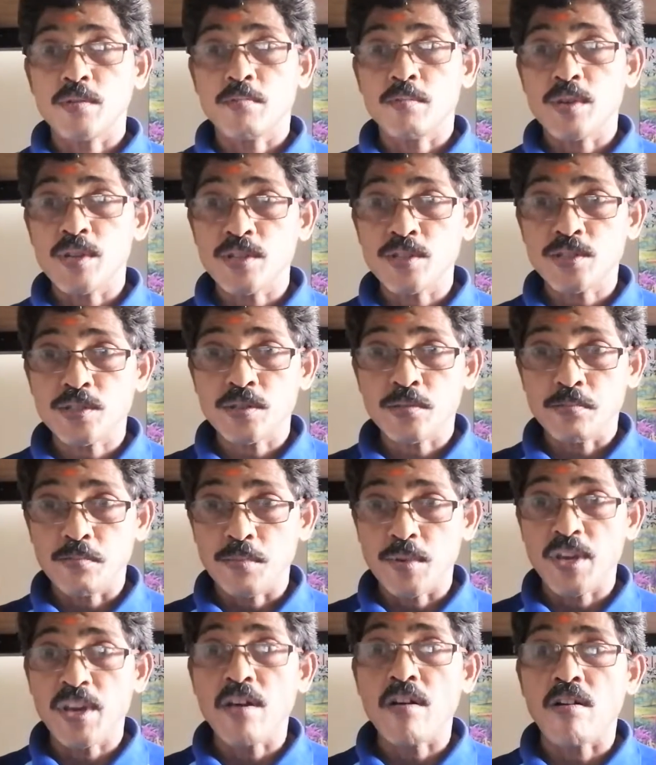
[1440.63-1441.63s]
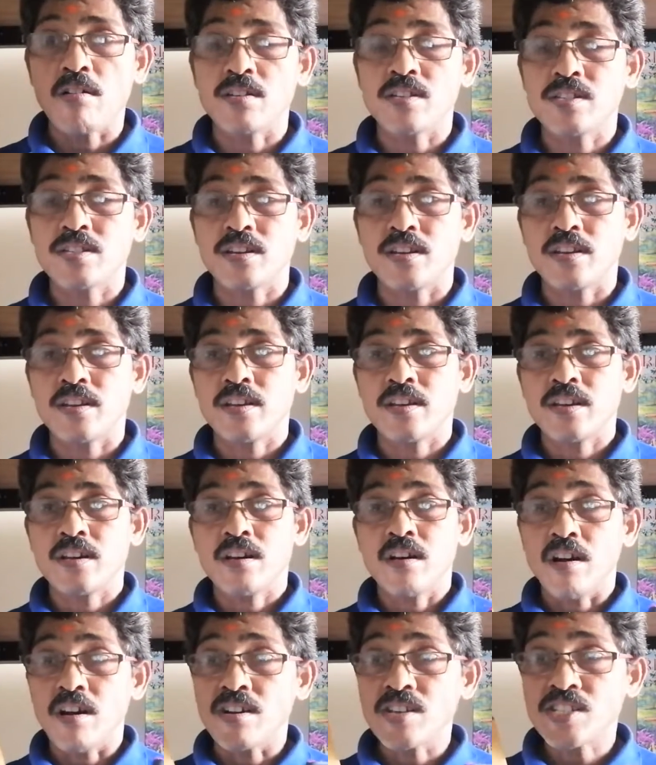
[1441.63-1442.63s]
Please be honestly.
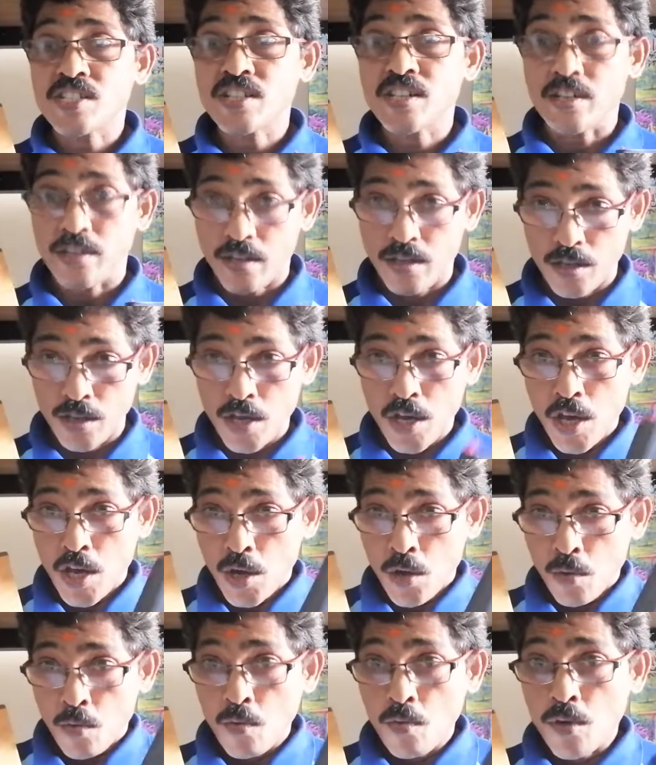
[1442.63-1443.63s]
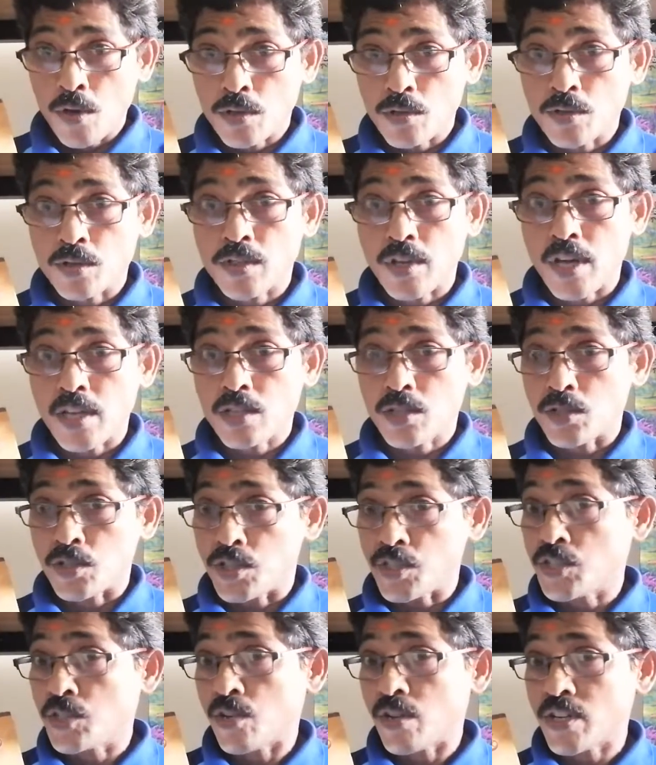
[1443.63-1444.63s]
Honestly, who are those guys?
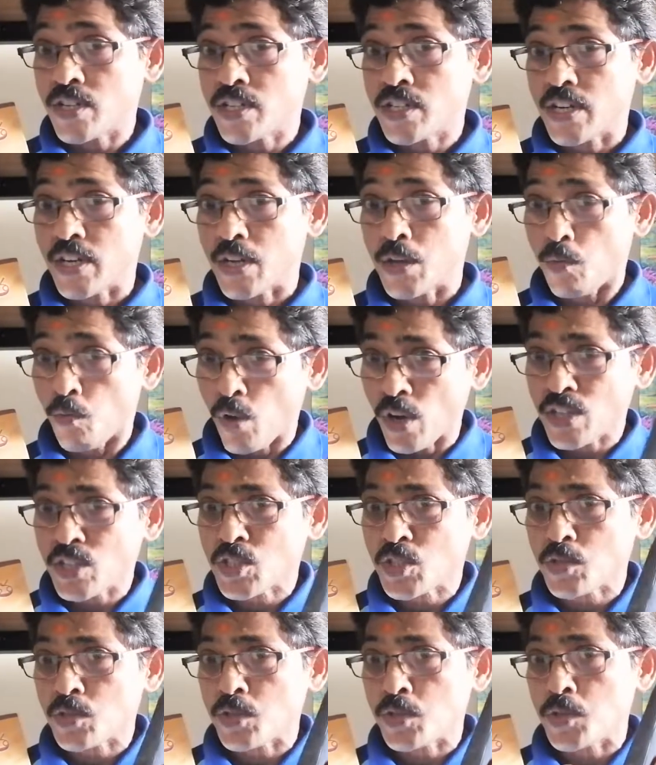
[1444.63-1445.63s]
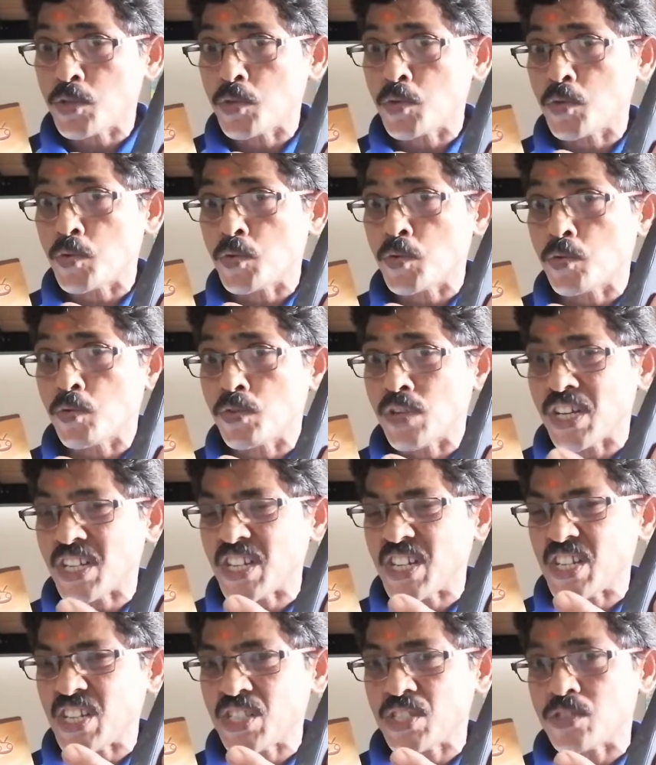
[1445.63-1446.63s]
Dishonestly. Once you at
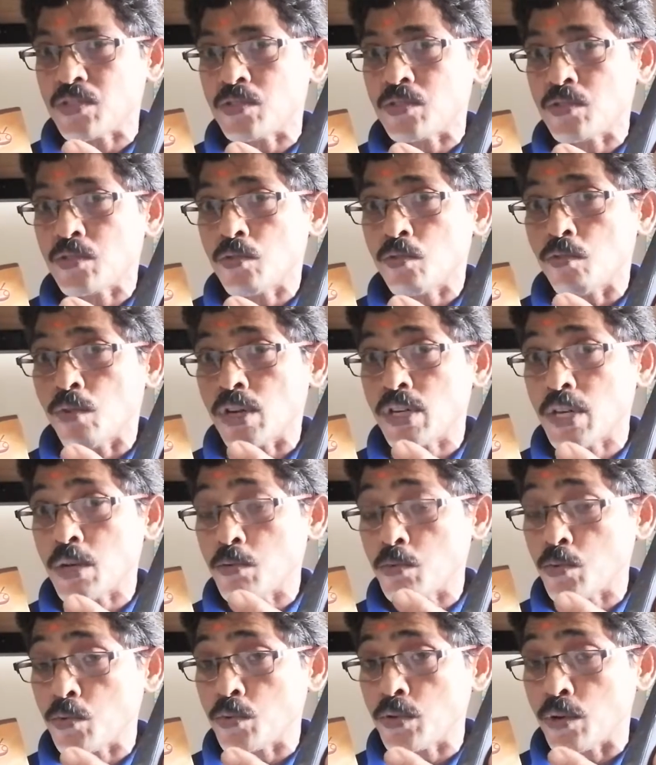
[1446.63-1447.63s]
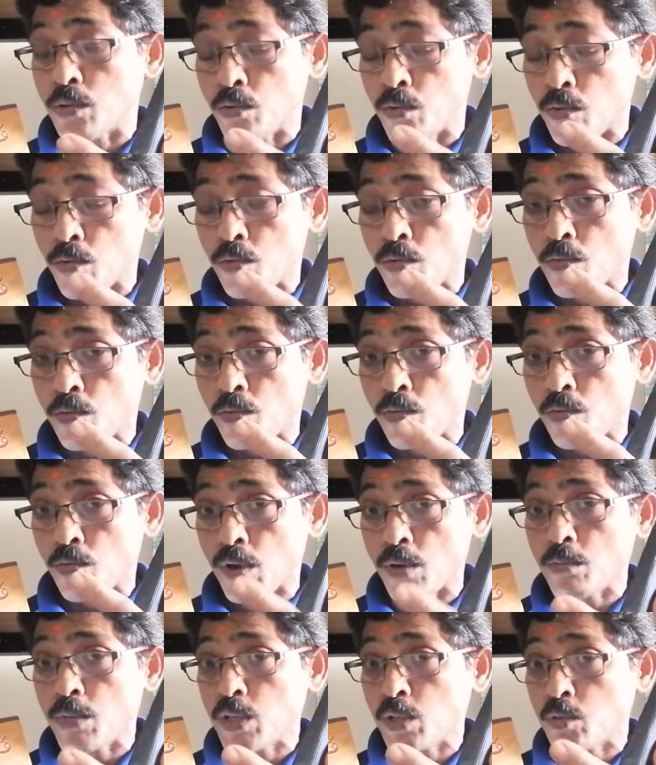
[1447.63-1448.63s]
least. One time, two
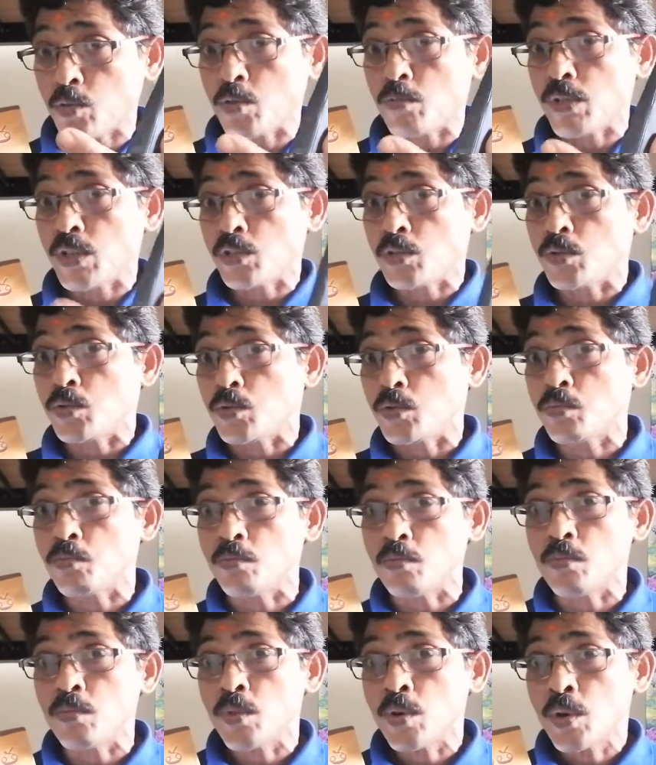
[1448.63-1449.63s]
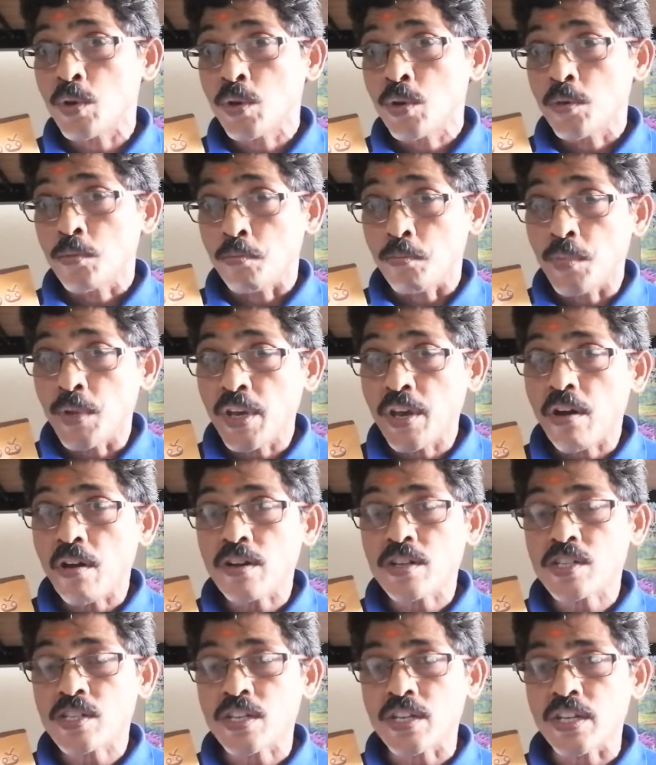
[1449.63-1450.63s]
months, you be
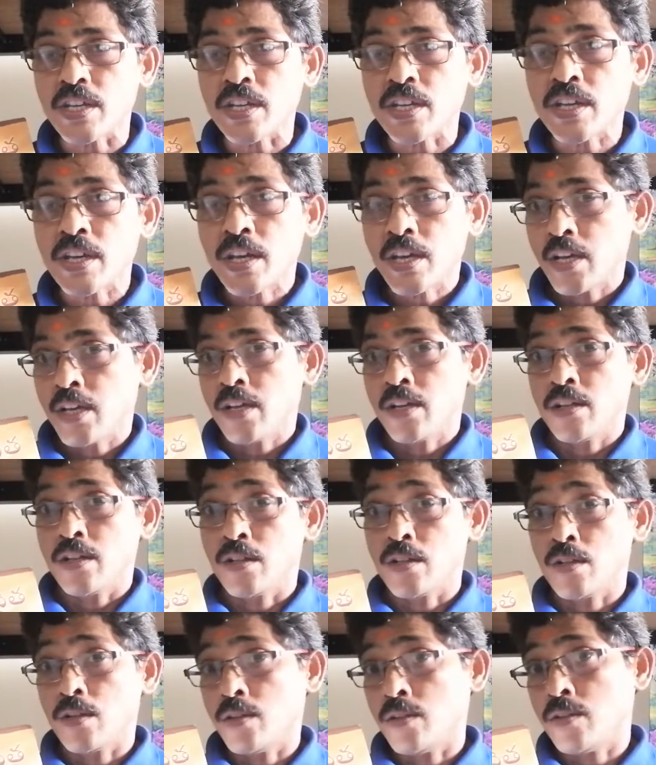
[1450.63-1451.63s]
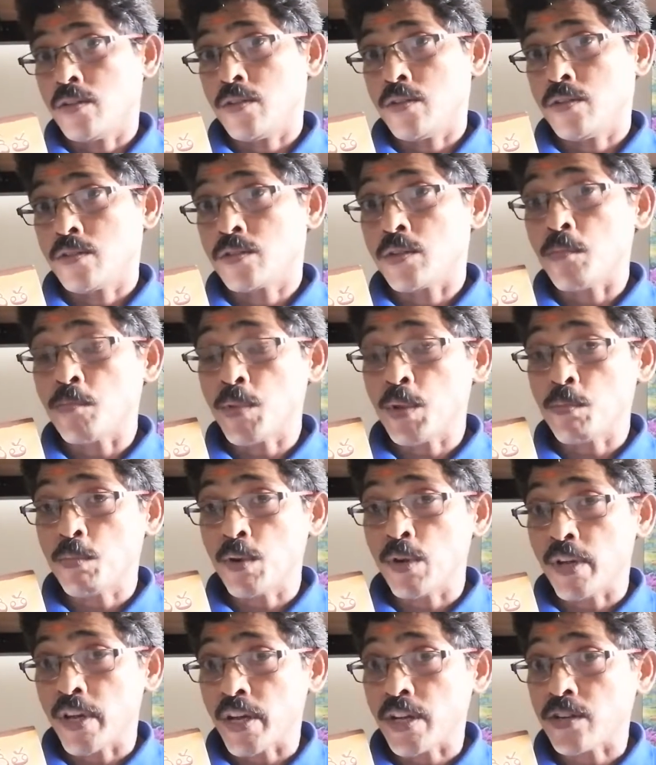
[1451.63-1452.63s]
honestly, some
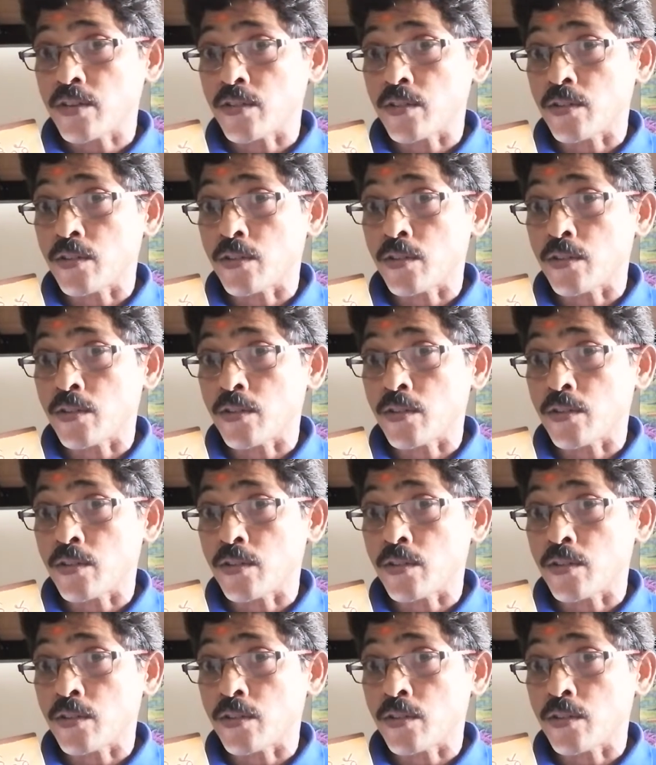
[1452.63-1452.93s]
people get